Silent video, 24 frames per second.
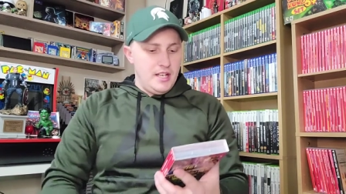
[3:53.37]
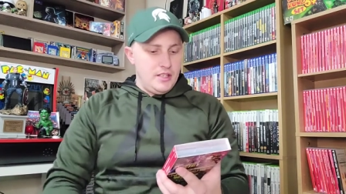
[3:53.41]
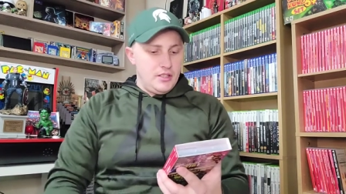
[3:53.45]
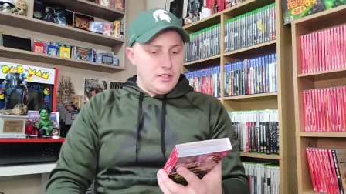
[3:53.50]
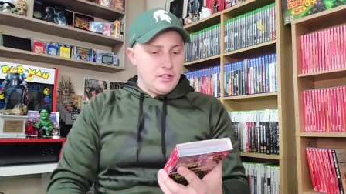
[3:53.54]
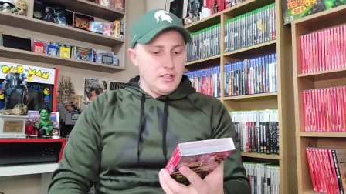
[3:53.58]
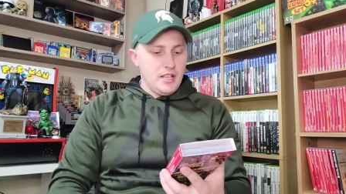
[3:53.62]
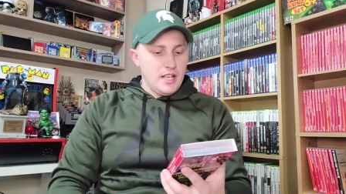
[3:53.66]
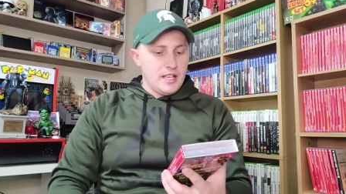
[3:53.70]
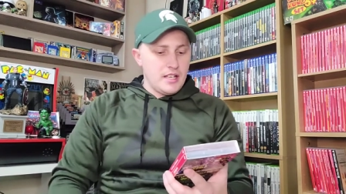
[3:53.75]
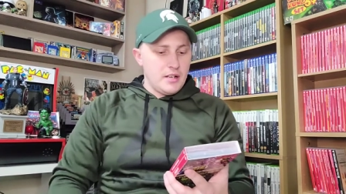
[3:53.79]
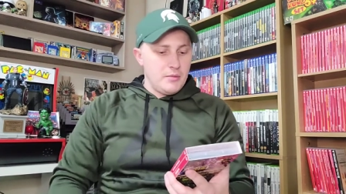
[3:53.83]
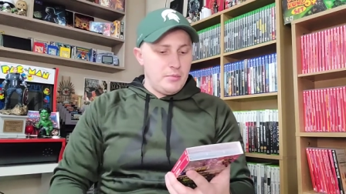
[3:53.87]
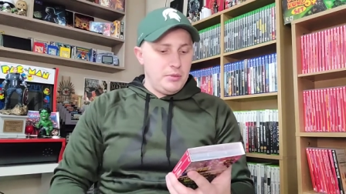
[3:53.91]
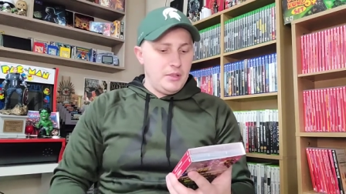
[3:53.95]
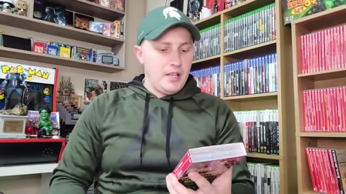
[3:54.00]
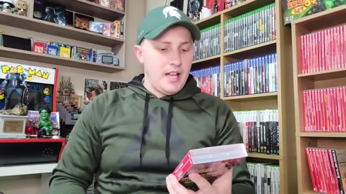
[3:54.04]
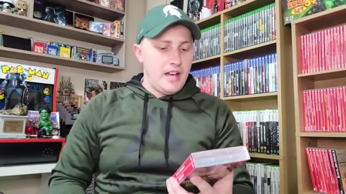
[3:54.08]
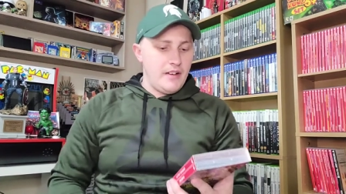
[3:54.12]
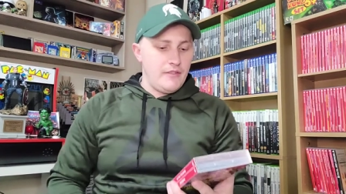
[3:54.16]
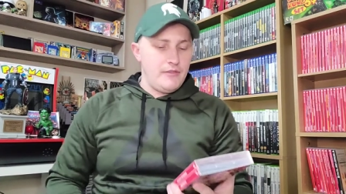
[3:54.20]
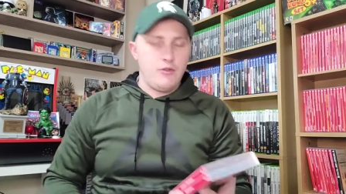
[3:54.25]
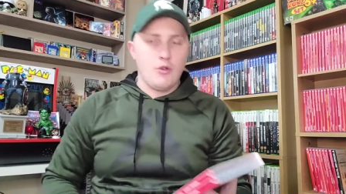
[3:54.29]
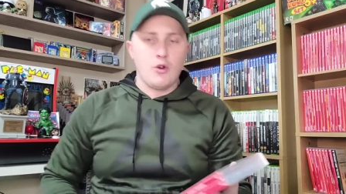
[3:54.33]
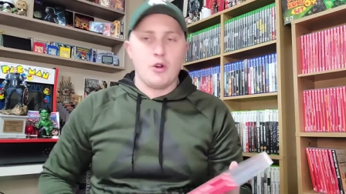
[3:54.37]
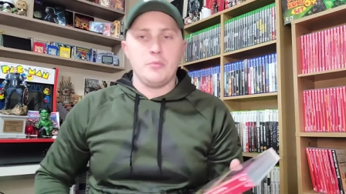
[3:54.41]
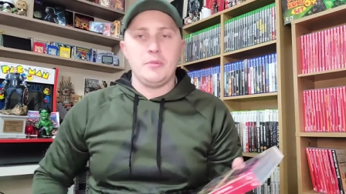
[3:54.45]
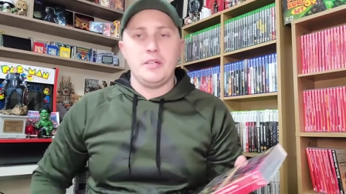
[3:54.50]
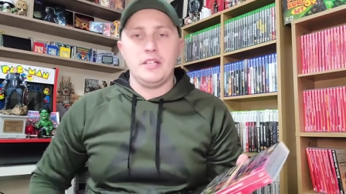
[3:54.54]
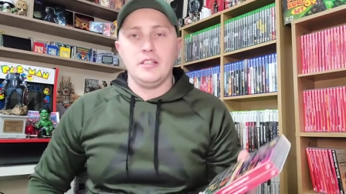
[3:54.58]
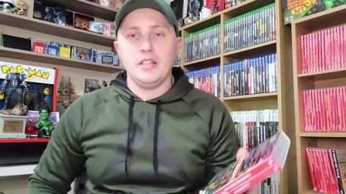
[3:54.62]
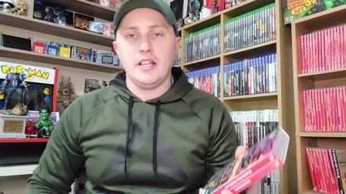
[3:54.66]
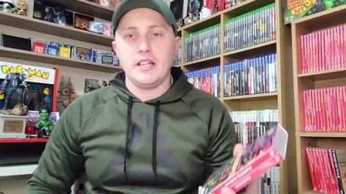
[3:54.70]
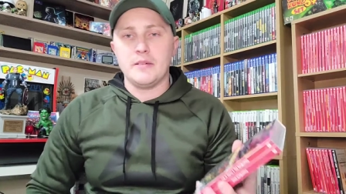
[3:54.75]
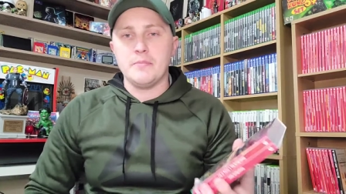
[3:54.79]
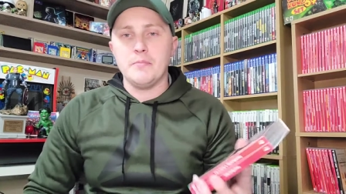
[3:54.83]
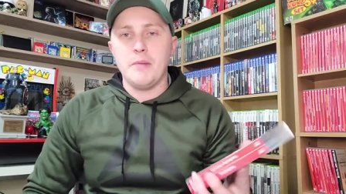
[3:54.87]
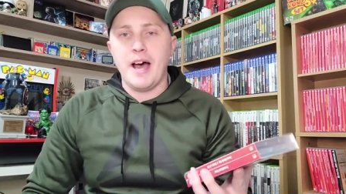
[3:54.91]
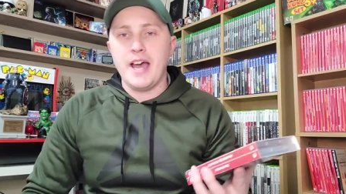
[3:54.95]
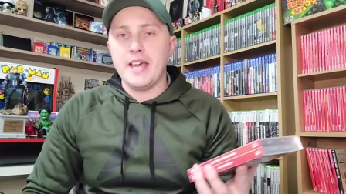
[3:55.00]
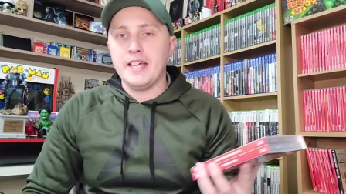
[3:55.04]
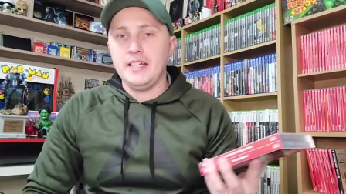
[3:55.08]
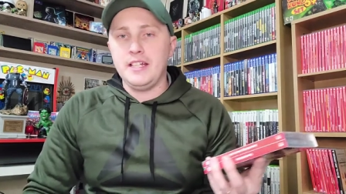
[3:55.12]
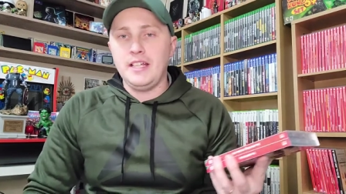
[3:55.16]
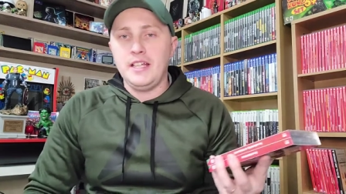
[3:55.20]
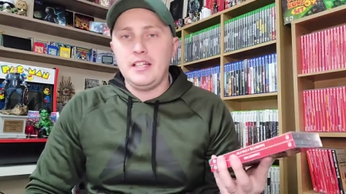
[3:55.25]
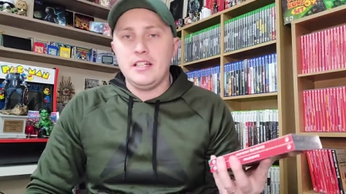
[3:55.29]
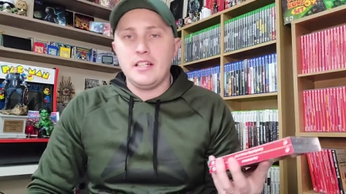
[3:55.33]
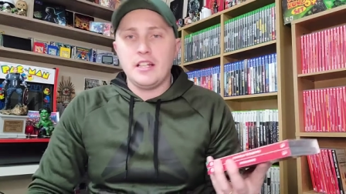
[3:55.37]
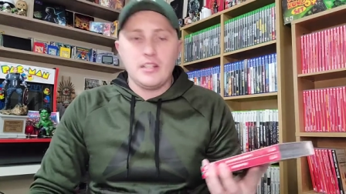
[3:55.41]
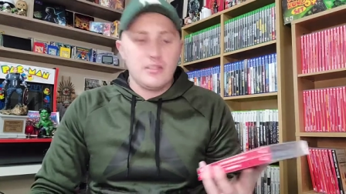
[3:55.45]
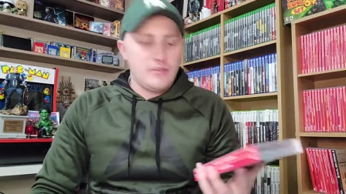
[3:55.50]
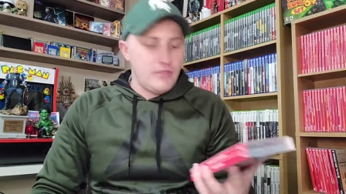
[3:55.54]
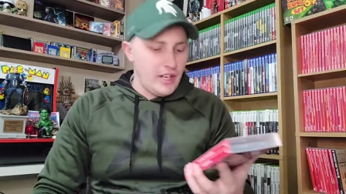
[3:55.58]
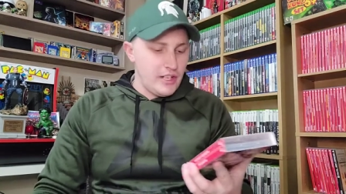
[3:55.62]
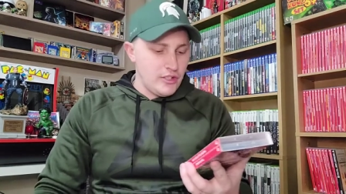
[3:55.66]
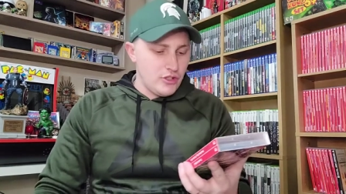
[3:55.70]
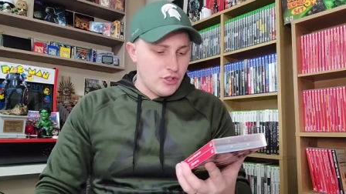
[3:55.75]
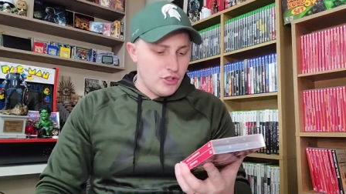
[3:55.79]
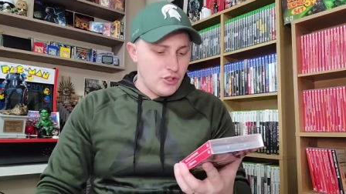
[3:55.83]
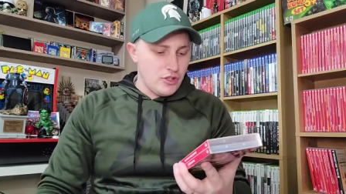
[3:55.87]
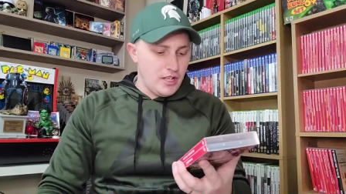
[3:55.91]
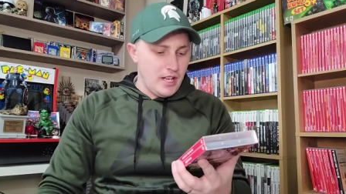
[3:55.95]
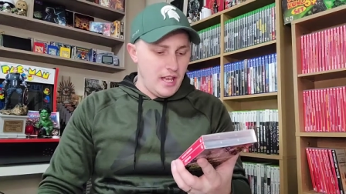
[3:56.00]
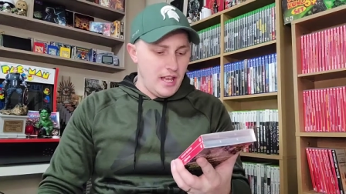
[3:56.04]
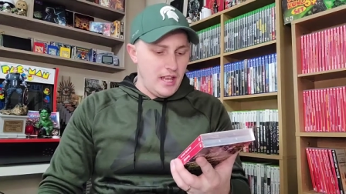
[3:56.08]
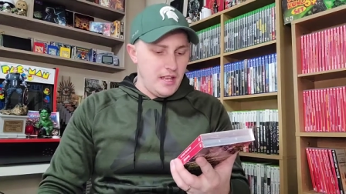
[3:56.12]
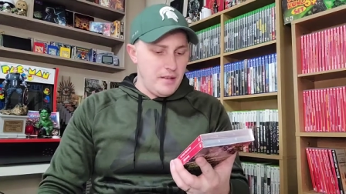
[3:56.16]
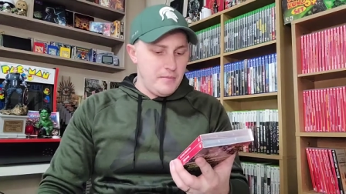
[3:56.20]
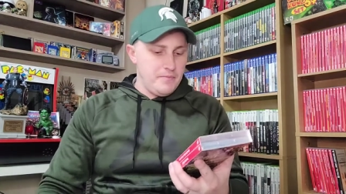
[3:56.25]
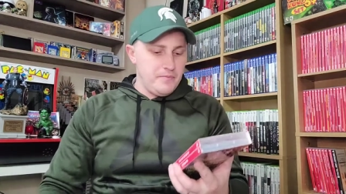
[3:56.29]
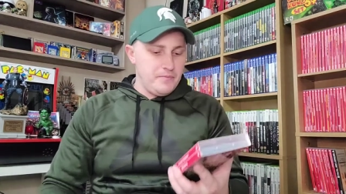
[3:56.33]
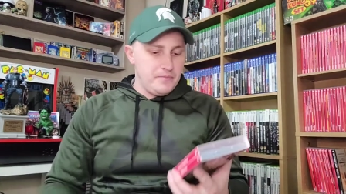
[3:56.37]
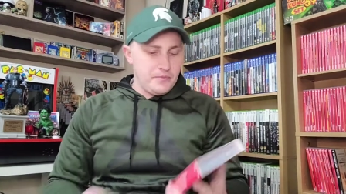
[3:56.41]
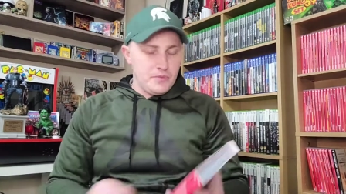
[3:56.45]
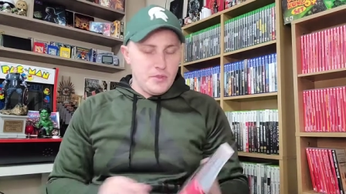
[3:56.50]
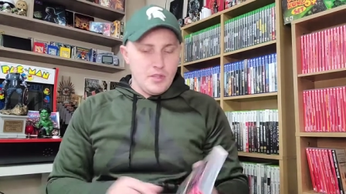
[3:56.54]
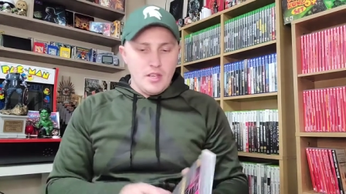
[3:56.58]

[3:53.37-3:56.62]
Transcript: They're like a platforming, like mining adventure game.